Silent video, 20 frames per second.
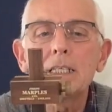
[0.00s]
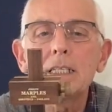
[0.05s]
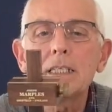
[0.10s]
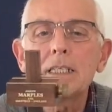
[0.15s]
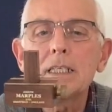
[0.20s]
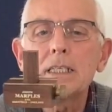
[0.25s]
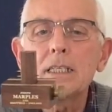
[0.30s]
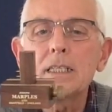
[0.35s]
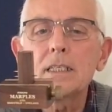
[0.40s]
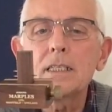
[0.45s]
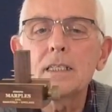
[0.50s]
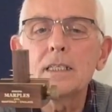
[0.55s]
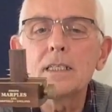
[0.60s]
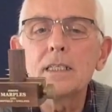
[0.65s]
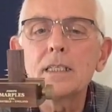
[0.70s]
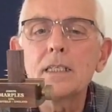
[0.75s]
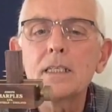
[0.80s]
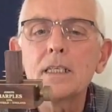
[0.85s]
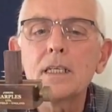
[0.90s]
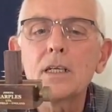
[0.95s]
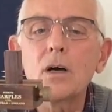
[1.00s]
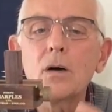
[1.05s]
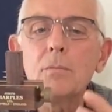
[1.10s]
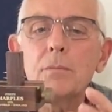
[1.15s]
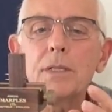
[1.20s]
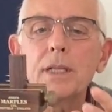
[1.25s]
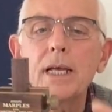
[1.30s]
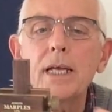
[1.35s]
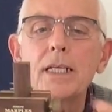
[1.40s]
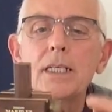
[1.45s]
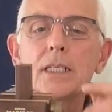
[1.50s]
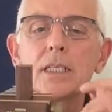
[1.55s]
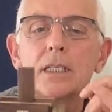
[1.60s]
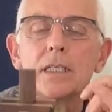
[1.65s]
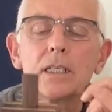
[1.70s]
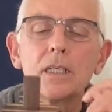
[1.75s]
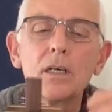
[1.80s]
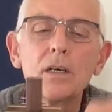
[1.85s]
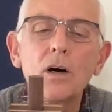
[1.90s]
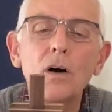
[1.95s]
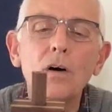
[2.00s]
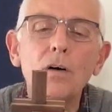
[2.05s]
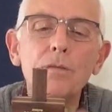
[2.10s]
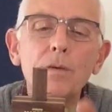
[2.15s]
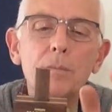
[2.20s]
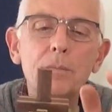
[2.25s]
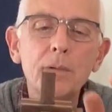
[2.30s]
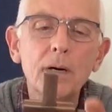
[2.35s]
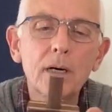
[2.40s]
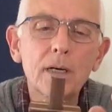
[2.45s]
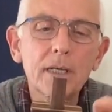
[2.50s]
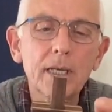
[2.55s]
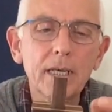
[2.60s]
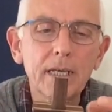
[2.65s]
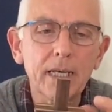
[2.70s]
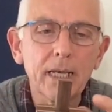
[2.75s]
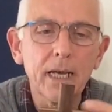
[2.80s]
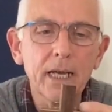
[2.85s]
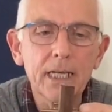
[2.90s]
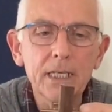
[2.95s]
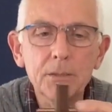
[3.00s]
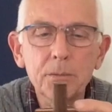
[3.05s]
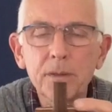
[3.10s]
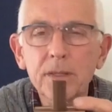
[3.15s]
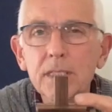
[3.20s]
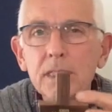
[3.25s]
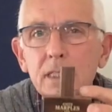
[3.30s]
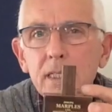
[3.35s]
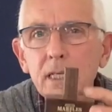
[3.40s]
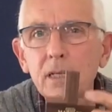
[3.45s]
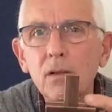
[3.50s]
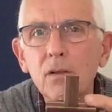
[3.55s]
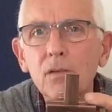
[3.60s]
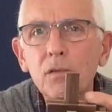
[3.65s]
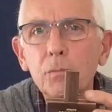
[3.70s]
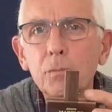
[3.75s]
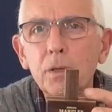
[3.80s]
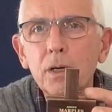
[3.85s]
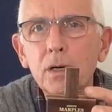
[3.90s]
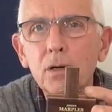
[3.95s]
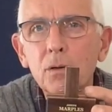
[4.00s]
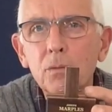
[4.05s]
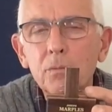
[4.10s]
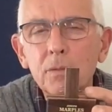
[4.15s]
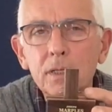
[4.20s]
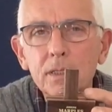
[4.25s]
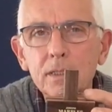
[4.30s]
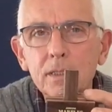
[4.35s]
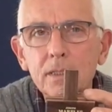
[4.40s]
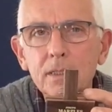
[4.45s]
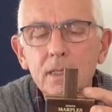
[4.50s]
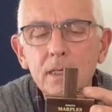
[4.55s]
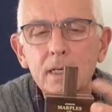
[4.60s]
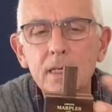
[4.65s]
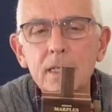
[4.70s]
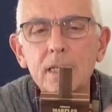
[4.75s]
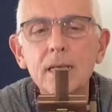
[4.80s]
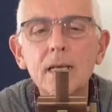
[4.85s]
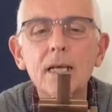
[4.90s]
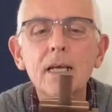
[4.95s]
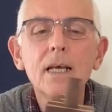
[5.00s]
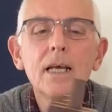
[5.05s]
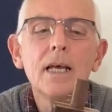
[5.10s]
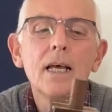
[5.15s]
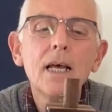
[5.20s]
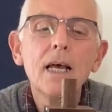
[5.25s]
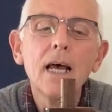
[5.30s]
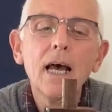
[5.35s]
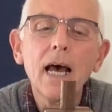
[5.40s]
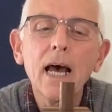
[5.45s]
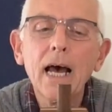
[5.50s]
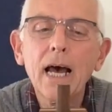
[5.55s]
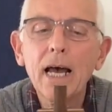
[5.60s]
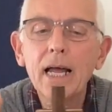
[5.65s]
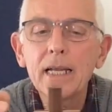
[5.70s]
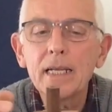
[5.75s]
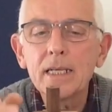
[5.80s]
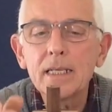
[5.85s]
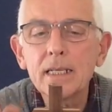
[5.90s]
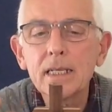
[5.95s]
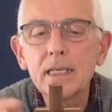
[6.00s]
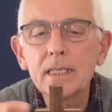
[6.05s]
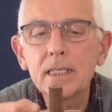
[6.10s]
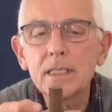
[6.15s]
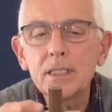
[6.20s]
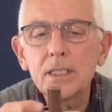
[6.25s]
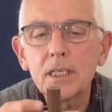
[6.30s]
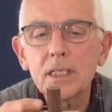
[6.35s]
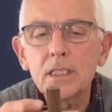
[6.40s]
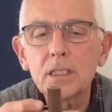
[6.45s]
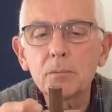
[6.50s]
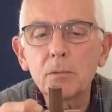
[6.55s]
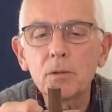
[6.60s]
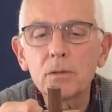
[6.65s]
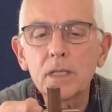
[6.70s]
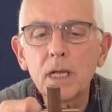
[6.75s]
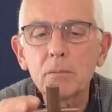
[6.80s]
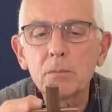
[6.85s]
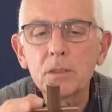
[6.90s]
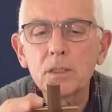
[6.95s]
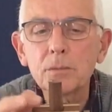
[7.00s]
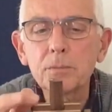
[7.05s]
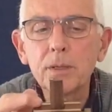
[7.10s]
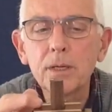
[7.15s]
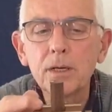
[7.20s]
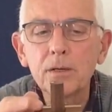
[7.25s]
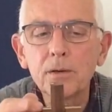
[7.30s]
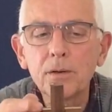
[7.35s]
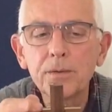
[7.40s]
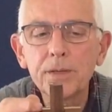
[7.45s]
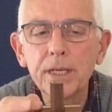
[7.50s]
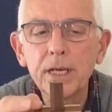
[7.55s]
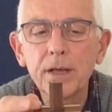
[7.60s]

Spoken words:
This is a combination of a marking gauge with a single spur on one side and an adjustable double spur on the